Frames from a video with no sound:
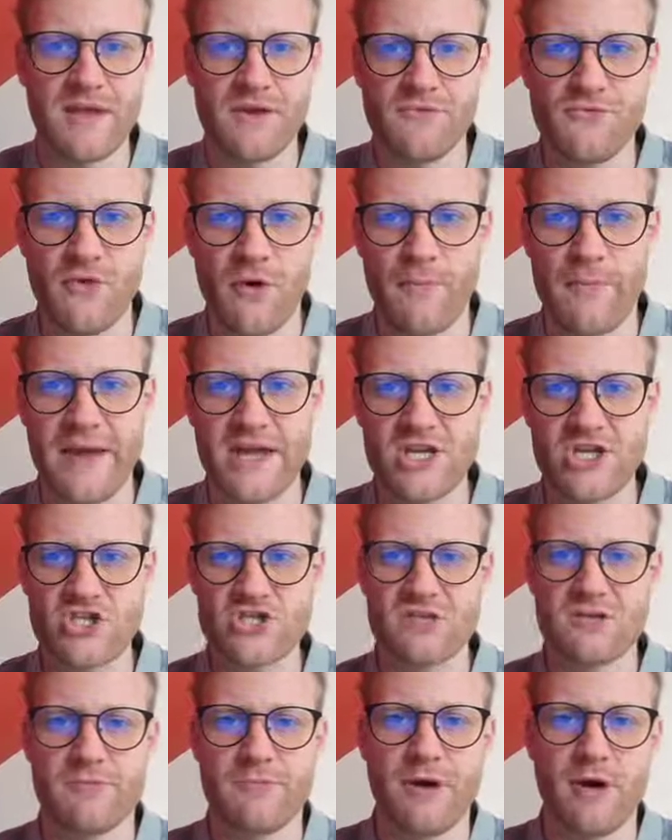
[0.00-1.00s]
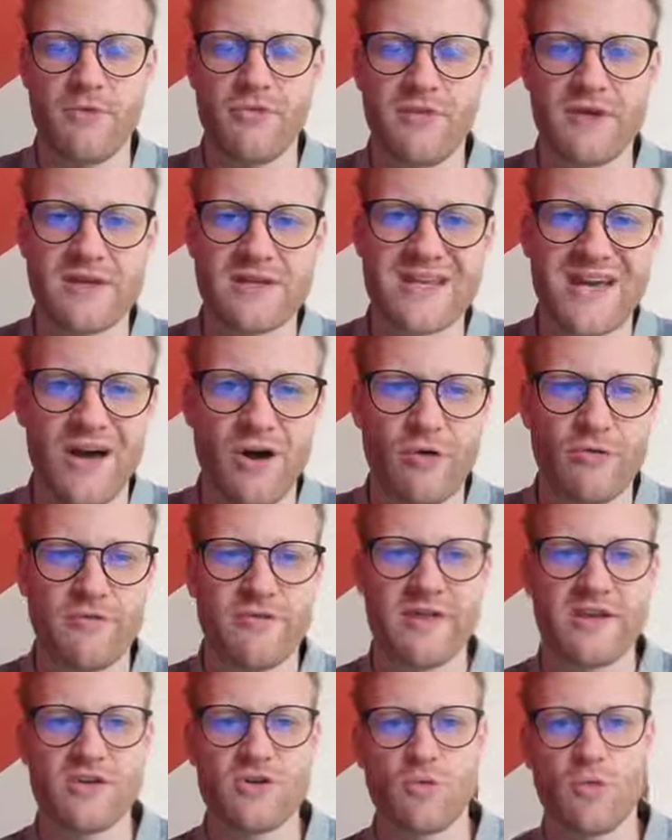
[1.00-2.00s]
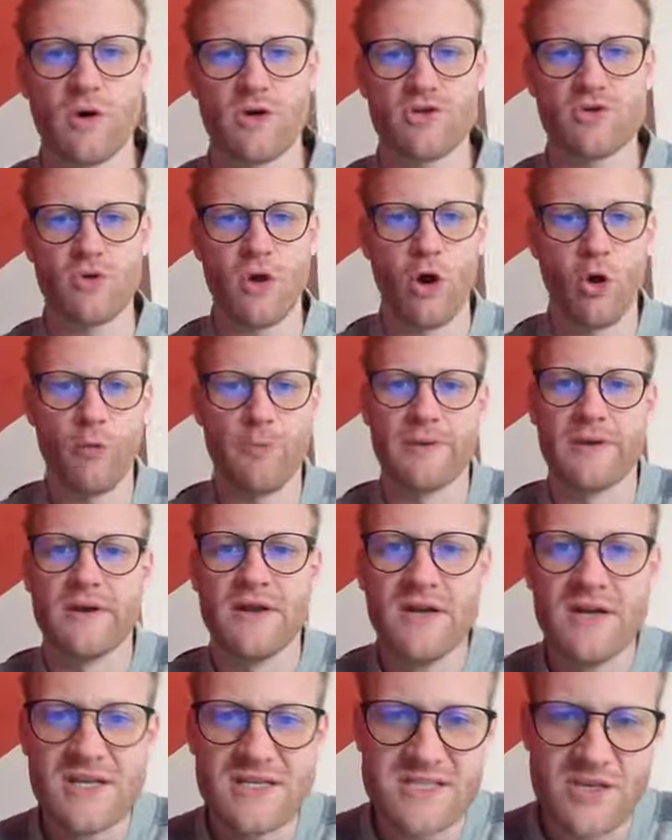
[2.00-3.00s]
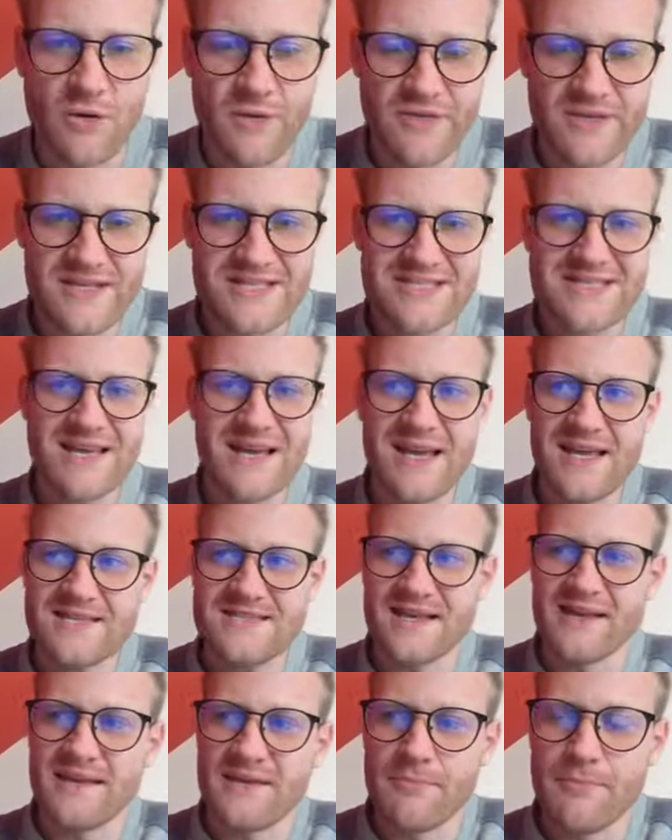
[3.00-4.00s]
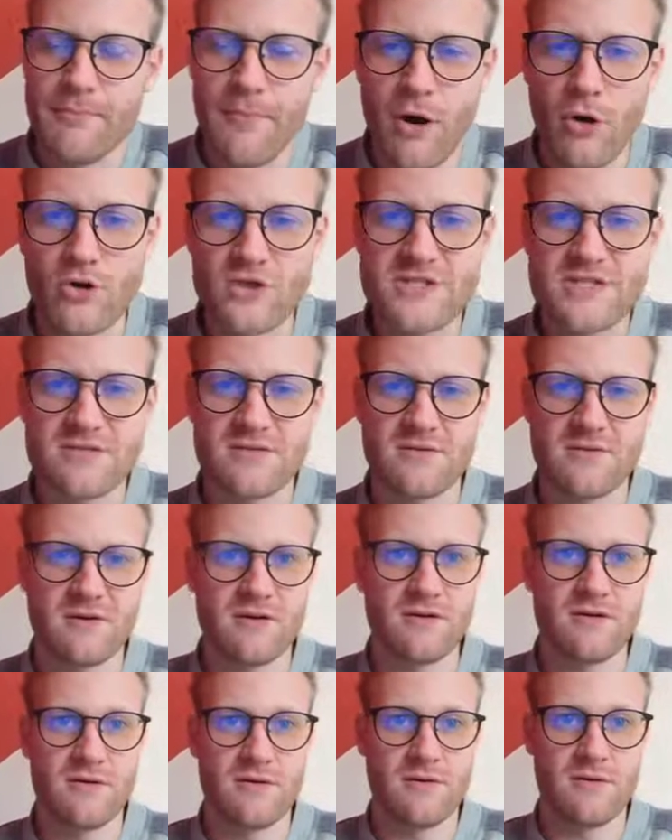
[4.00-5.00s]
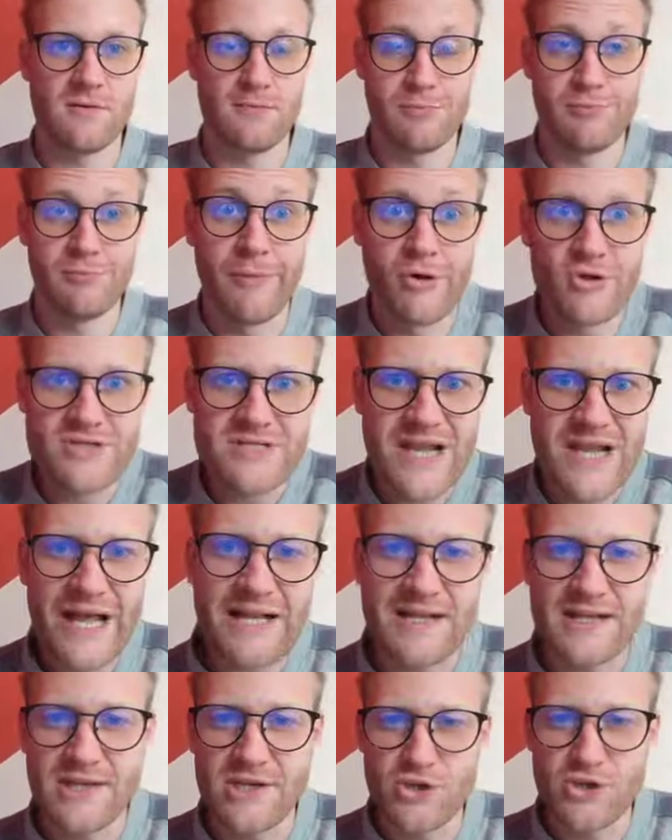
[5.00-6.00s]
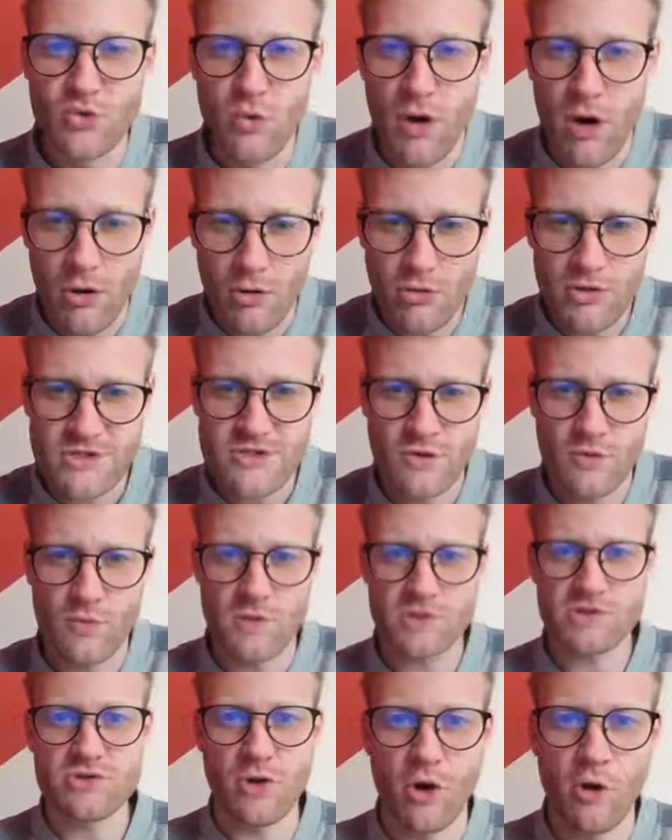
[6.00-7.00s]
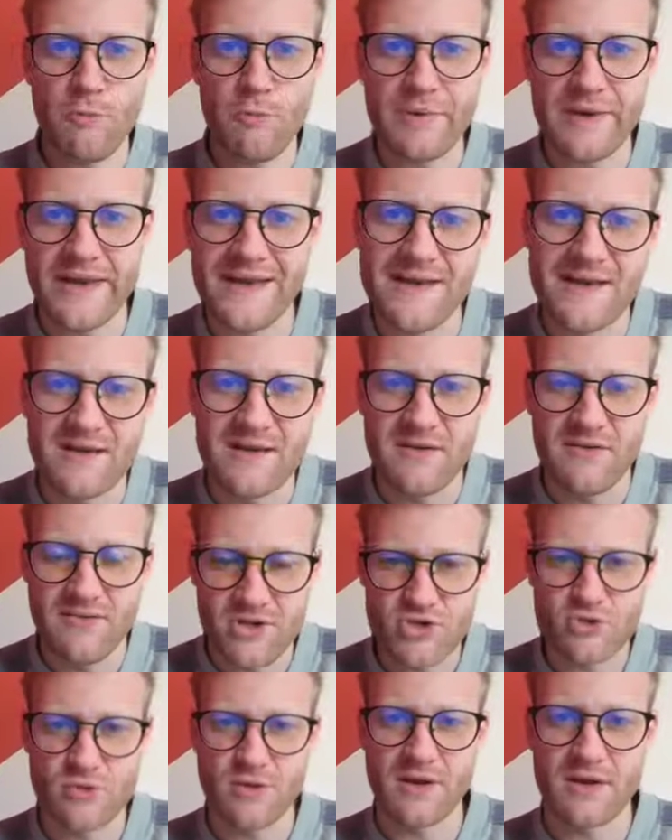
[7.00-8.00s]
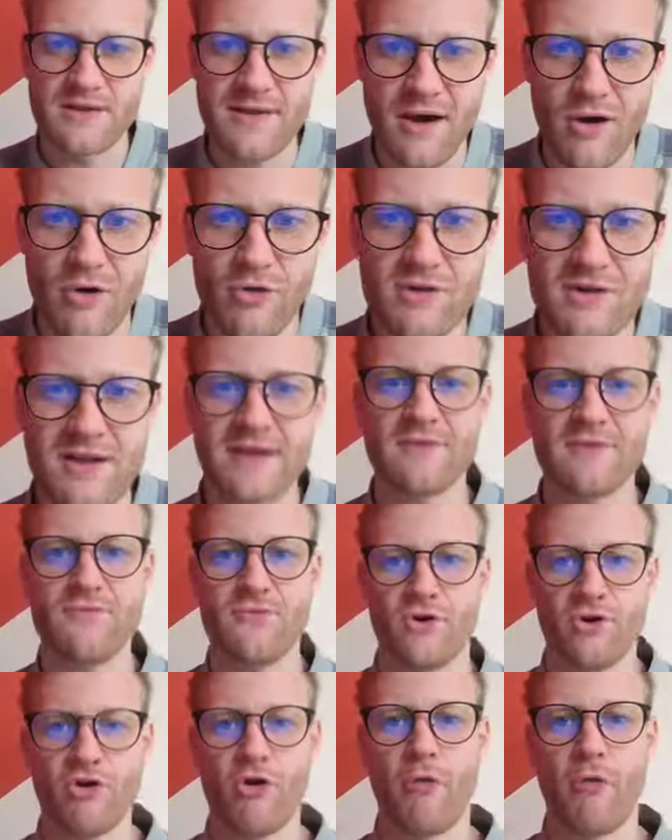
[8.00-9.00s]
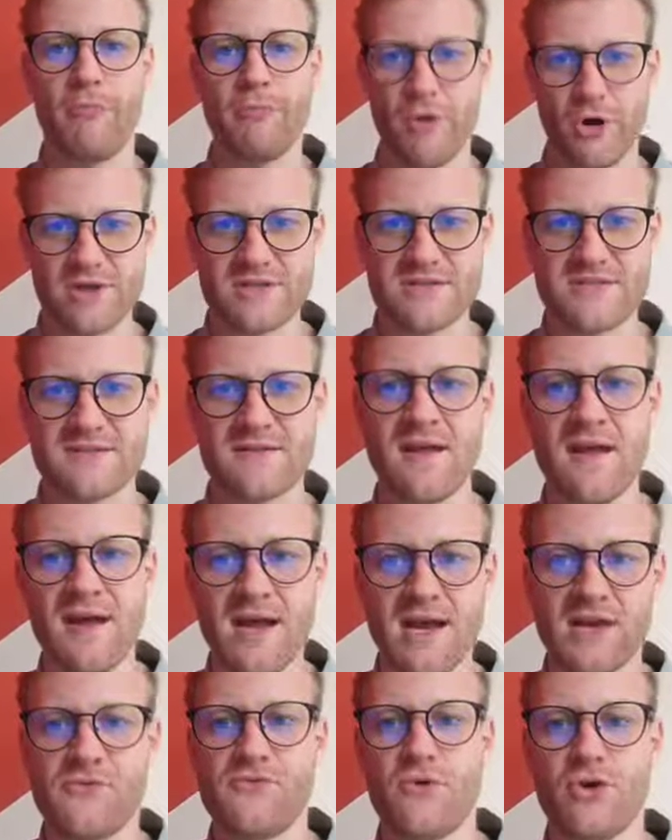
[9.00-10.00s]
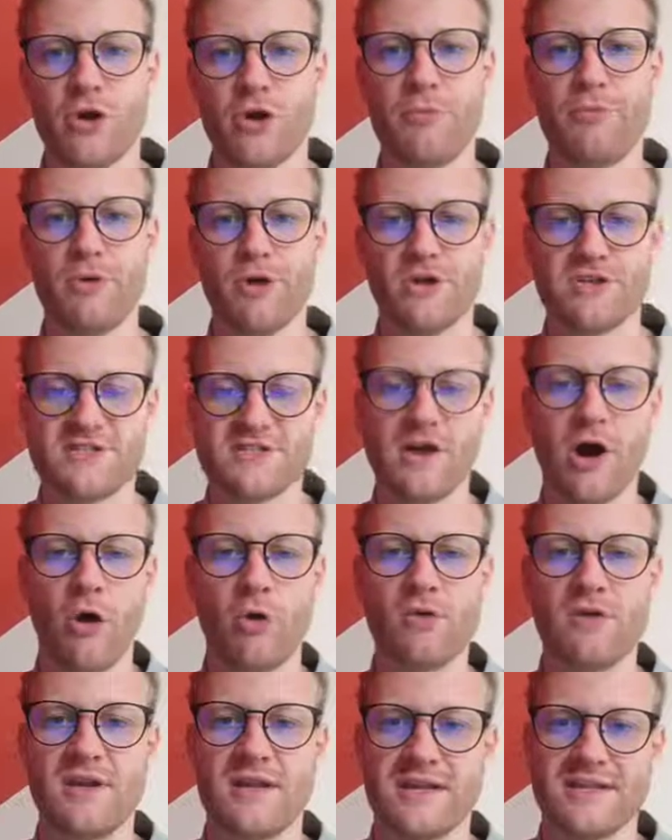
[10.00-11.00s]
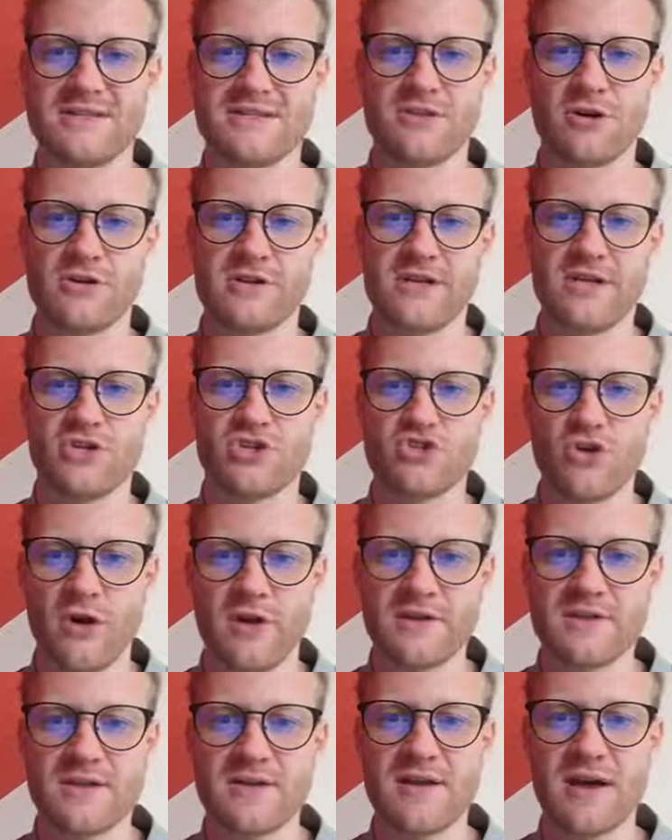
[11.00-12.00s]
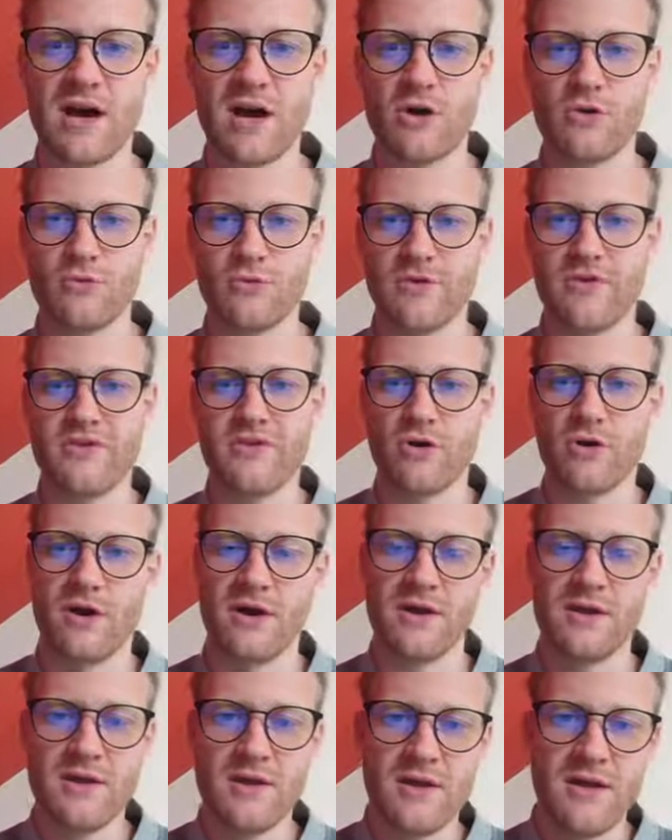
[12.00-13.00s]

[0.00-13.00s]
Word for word: information about the account that you want to open. So in this case, and in most, uh, most likely you also want to open an individual account, like for your person and for your person only. It's not a joint account with your